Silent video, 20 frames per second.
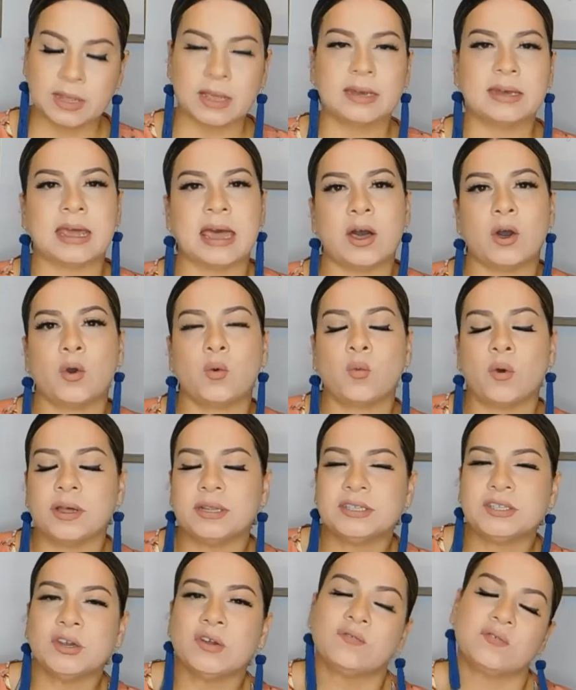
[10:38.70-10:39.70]
Now,
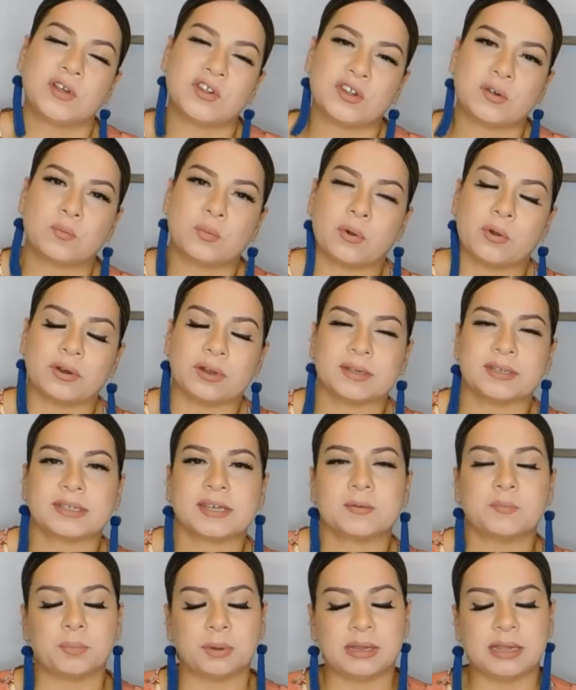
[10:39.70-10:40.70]
once your vision board is
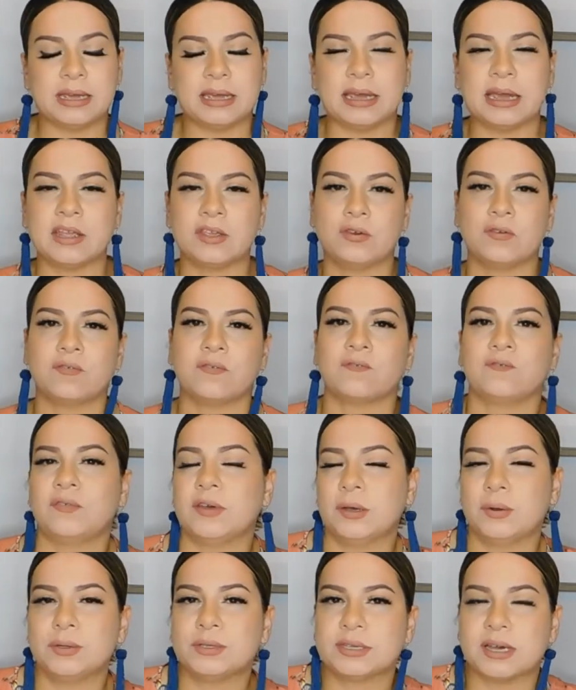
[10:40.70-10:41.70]
complete and you've
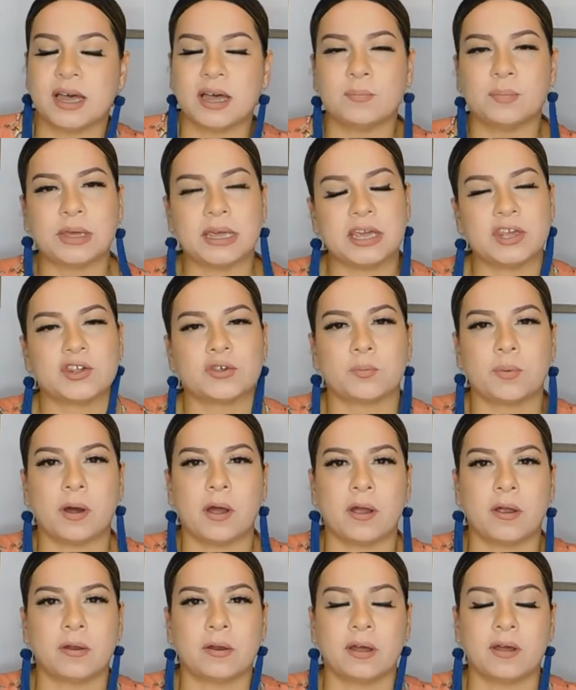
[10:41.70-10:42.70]
filled up each
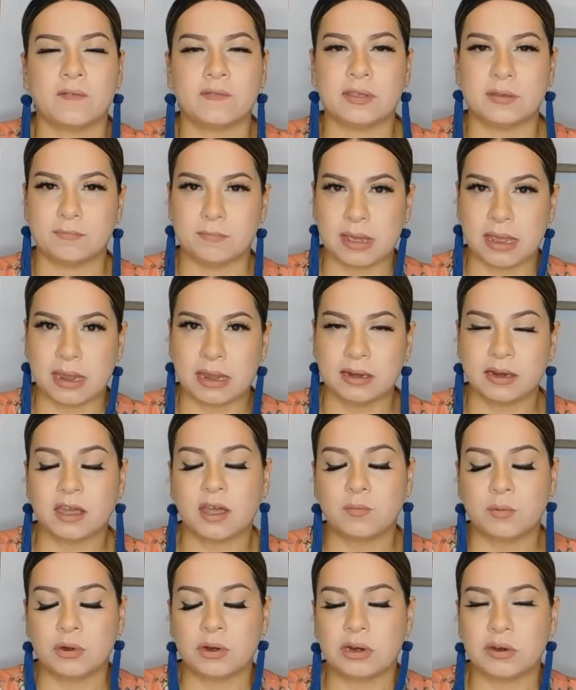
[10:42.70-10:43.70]
part of the main
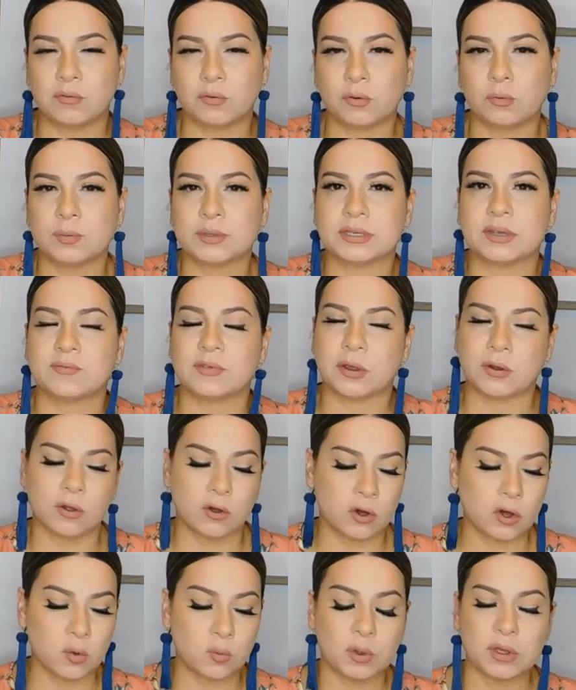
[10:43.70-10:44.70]
community rooms in your
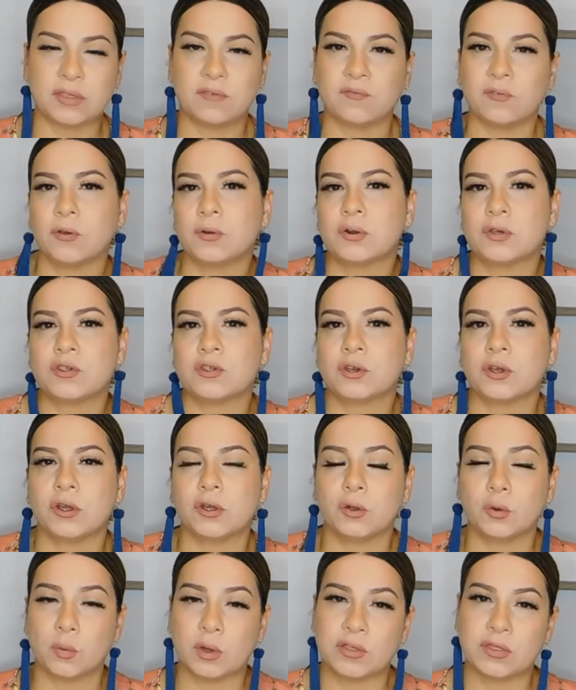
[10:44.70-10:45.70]
home with
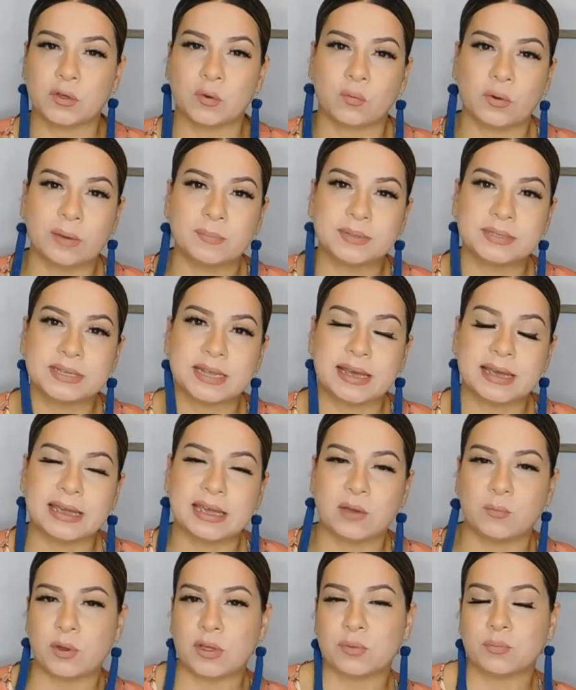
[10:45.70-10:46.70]
furniture, with the website,
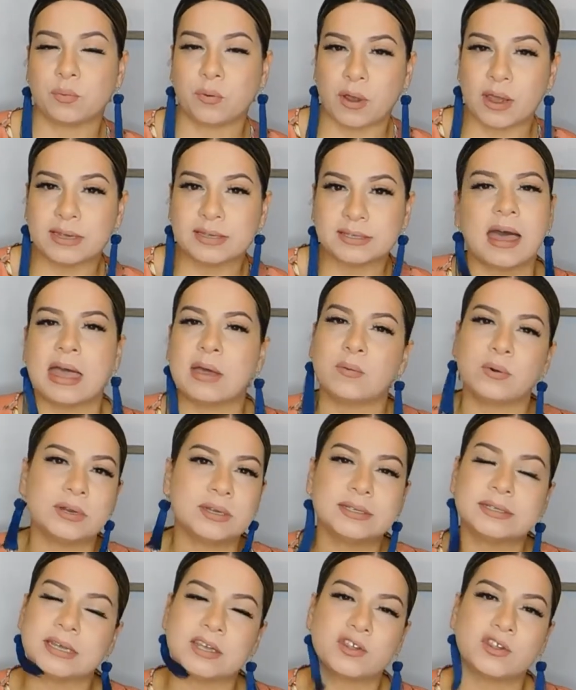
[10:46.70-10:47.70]
and with price, I wouldn't
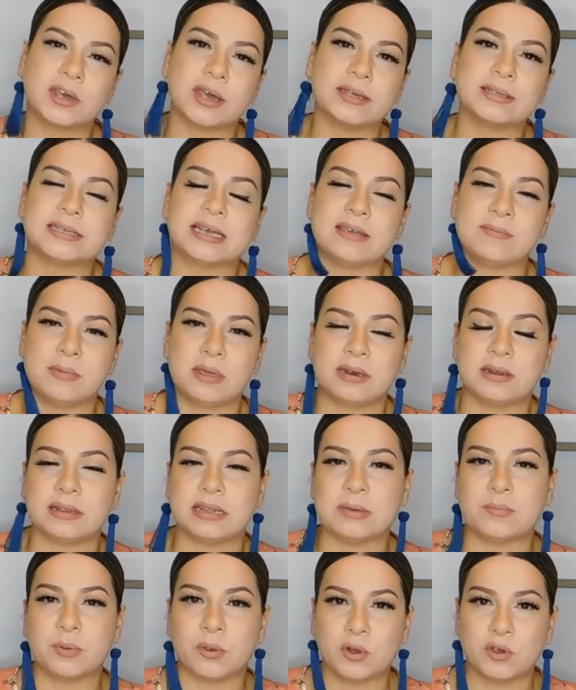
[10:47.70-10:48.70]
suggest immediately
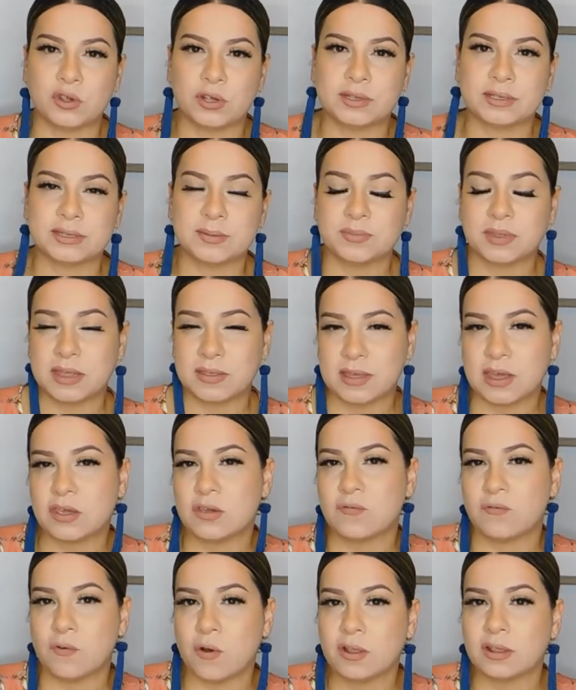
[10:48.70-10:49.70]
purchasing something that you
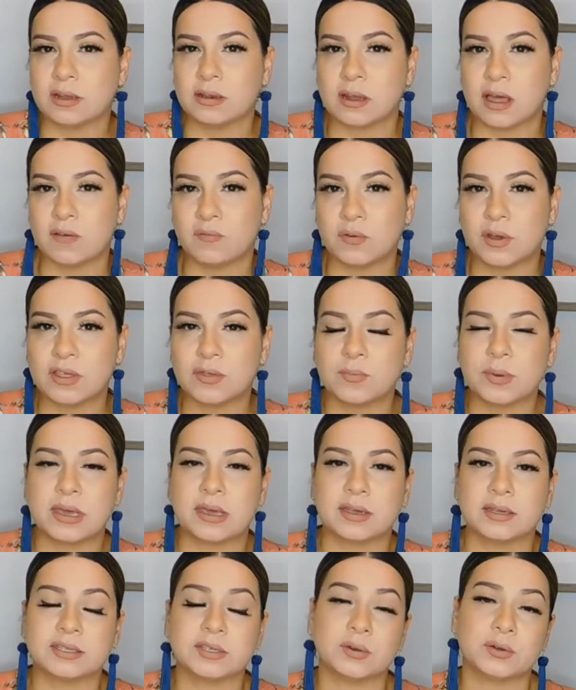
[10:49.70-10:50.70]
fall in love with
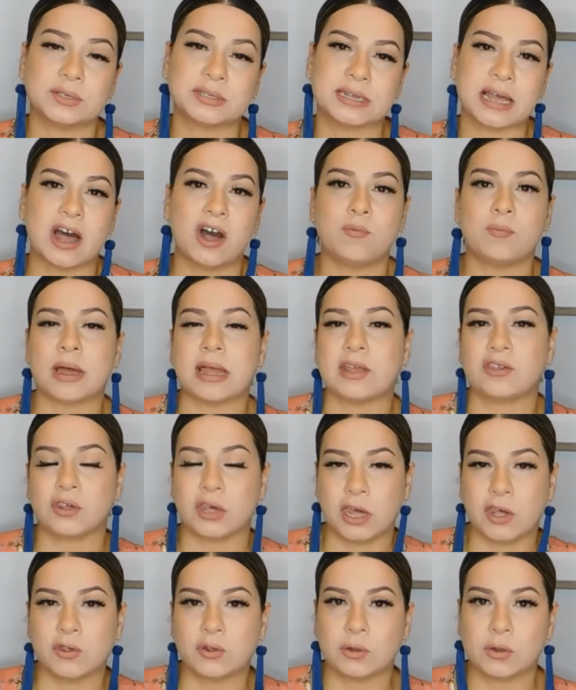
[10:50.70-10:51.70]
because your style might
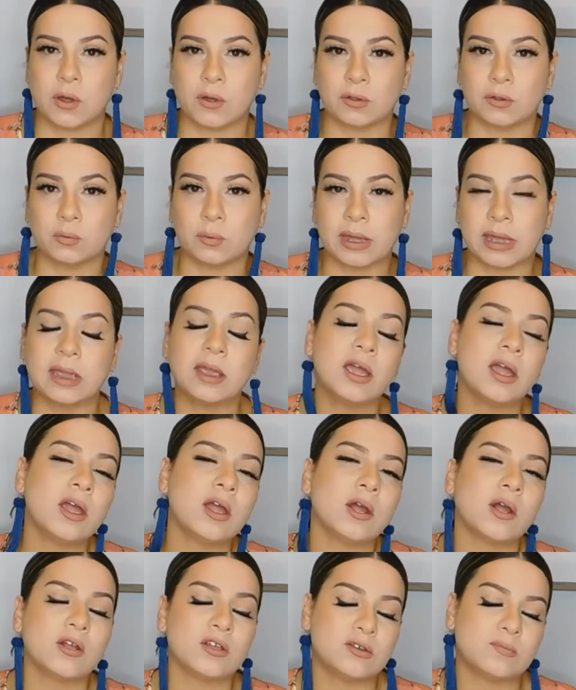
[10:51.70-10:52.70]
change along the way,
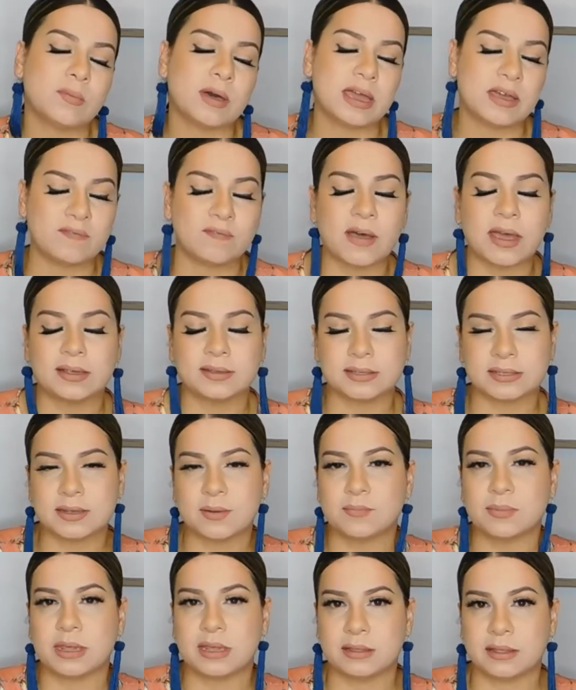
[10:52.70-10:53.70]
or you might find
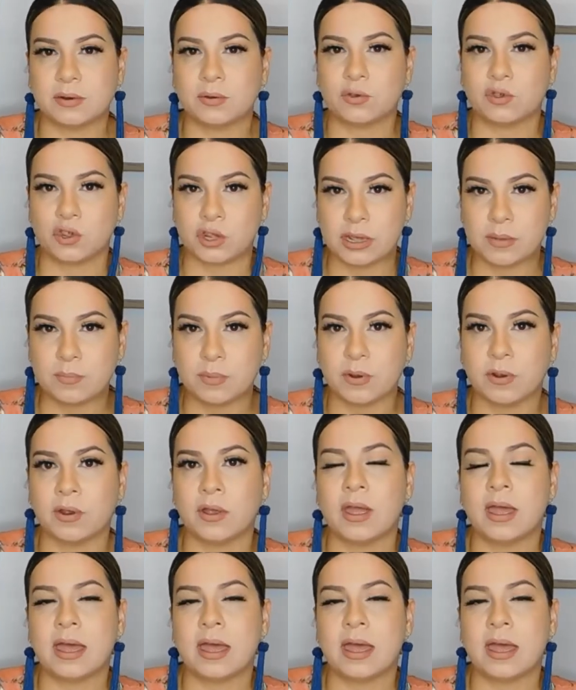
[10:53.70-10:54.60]
something a little cheaper